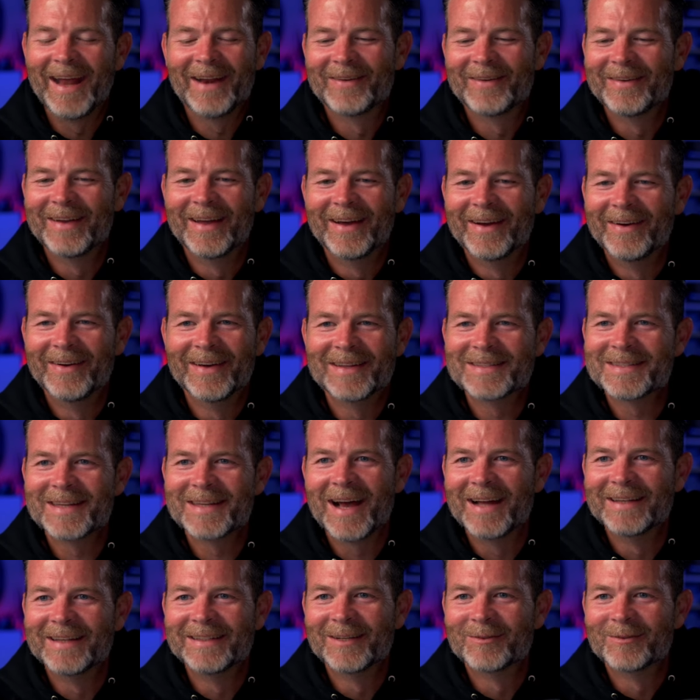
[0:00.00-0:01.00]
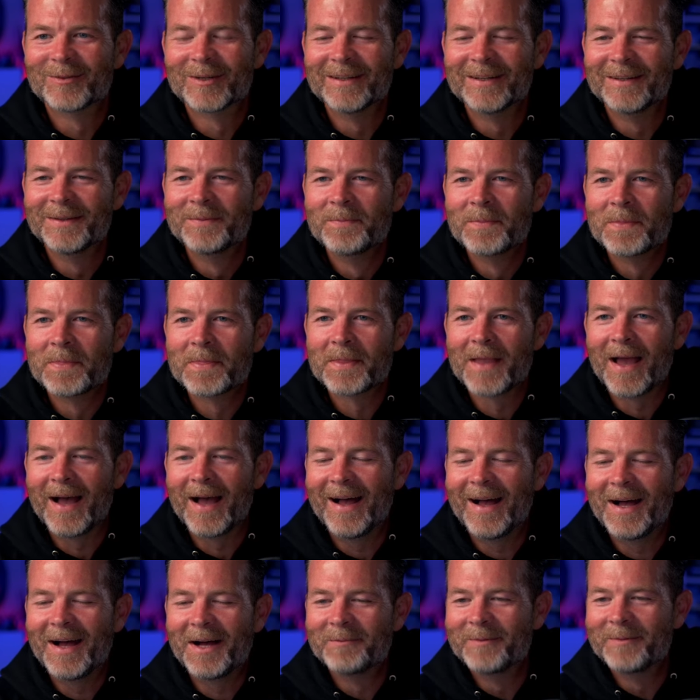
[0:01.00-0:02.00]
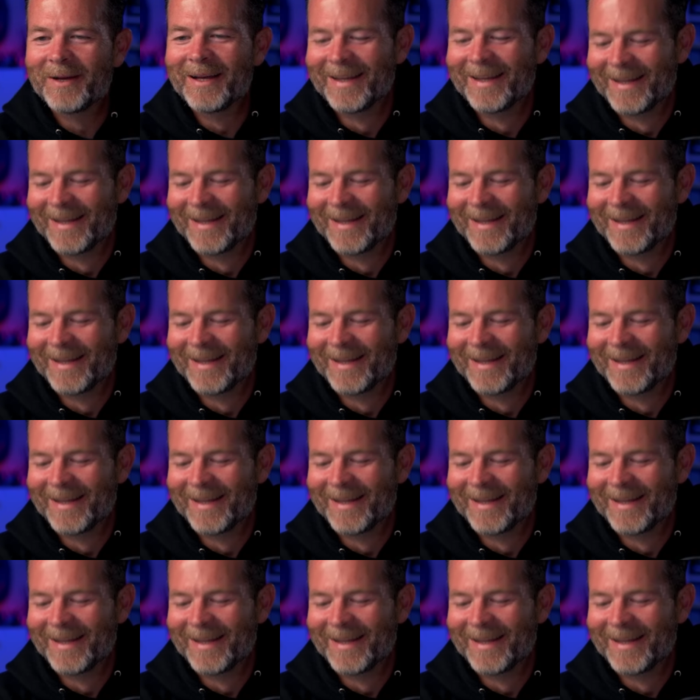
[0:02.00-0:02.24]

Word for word: I don't know. It's not different. Um,